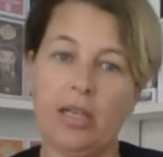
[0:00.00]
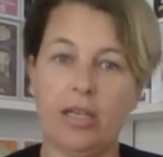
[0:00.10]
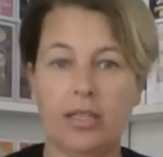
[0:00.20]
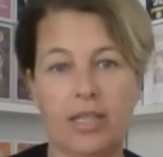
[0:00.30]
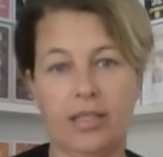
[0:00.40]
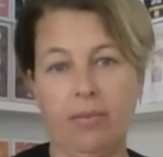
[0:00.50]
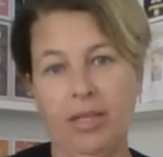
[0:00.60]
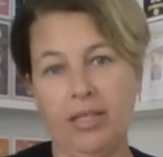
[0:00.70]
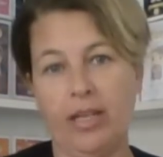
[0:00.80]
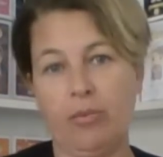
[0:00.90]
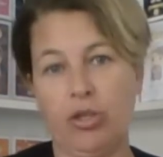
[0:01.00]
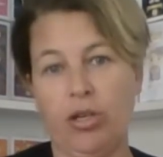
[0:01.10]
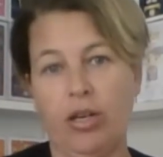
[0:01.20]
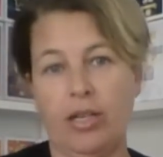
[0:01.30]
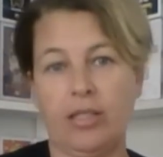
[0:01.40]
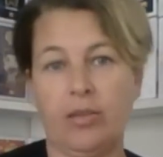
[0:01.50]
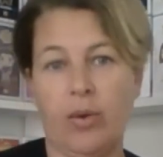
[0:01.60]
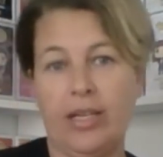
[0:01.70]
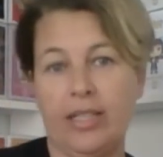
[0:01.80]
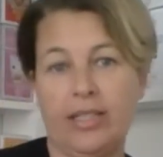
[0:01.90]
Yes, I'm in the same shirt as the
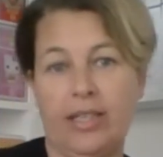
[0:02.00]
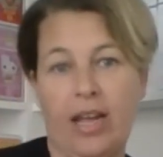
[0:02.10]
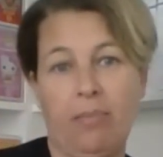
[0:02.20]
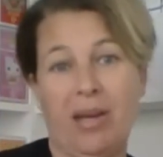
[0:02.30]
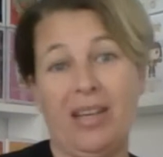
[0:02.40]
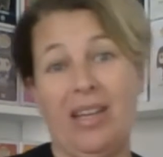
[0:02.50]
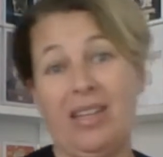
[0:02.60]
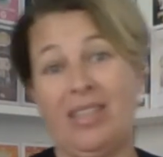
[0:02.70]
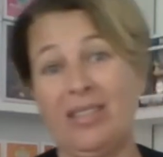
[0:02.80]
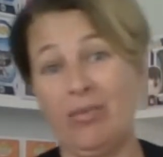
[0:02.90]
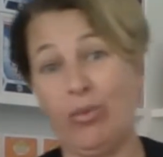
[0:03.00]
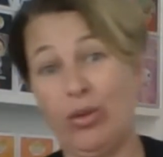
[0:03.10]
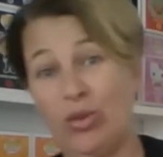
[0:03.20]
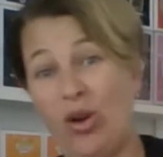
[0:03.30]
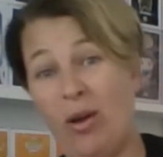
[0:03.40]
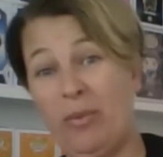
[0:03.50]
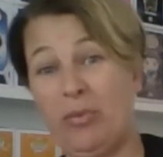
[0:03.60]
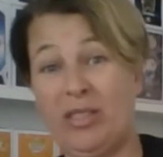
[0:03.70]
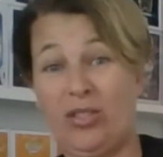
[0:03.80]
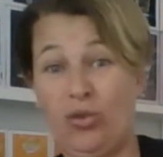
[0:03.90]
one yesterday, but in real time, it
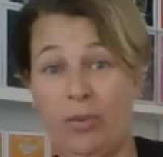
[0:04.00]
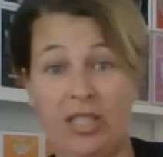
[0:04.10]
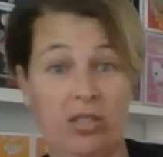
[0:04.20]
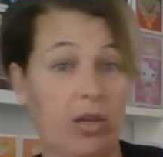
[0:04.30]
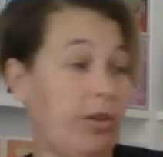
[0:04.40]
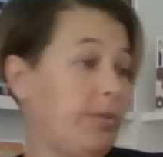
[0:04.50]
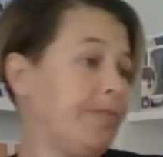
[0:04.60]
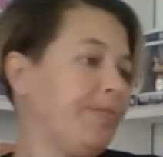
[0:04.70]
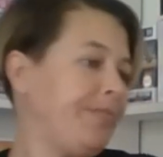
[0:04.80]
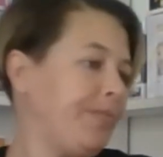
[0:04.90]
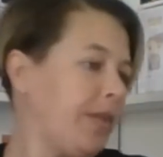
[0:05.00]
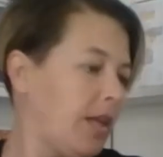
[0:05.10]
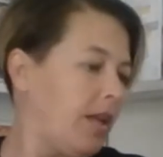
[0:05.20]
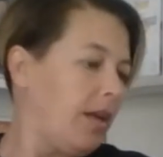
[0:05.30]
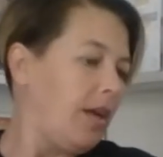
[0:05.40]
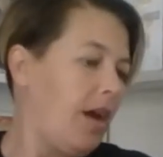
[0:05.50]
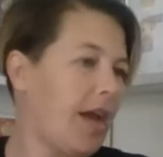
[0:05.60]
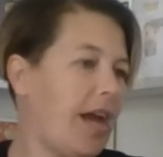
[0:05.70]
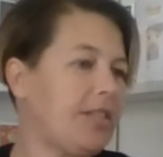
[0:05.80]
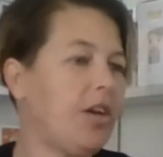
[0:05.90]
was 2 minutes ago.
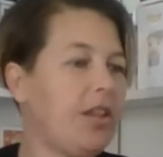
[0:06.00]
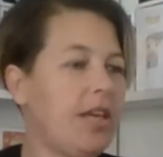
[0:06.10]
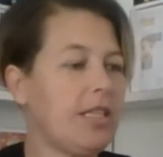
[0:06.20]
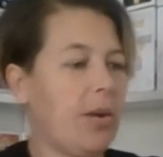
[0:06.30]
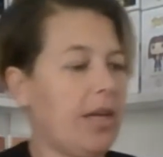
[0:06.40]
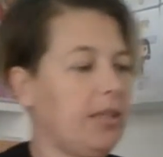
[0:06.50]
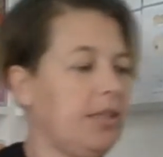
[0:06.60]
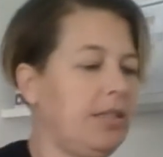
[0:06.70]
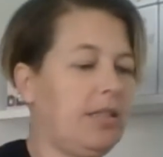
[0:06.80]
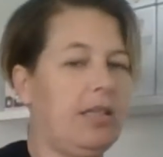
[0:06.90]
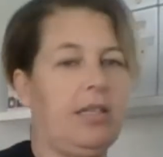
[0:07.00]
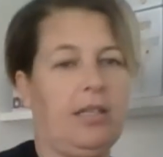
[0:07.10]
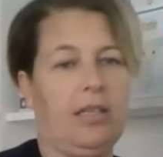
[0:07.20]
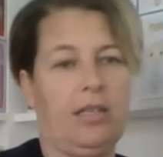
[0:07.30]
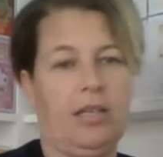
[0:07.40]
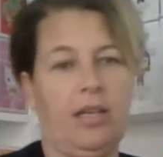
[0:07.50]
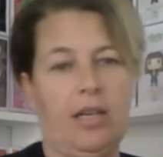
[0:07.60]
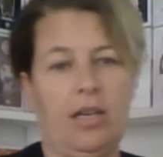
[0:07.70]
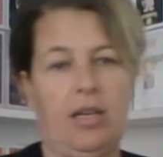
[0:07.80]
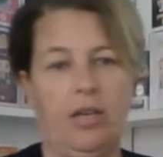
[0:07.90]
Okay, so these ones,
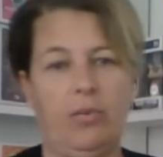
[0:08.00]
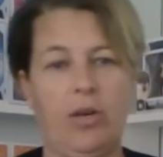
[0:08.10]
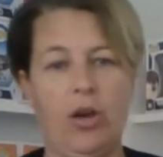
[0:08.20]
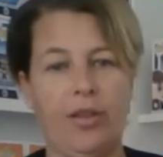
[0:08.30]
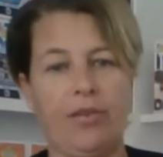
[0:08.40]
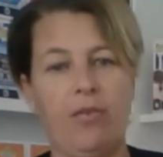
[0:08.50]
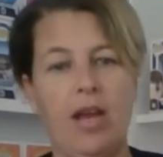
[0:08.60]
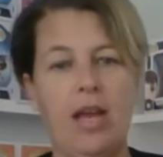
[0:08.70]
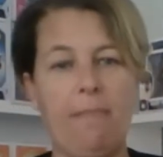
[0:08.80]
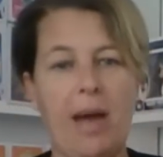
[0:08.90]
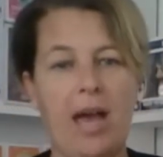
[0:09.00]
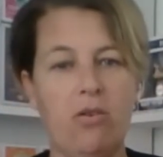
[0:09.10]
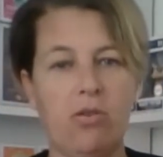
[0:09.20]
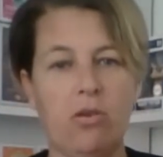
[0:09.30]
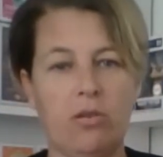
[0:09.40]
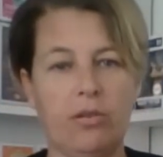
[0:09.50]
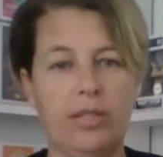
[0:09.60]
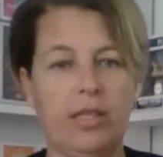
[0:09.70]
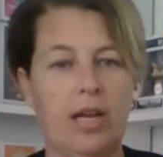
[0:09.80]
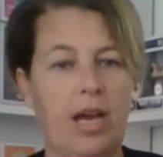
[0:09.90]
we got three male calls
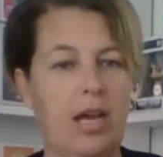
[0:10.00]
today.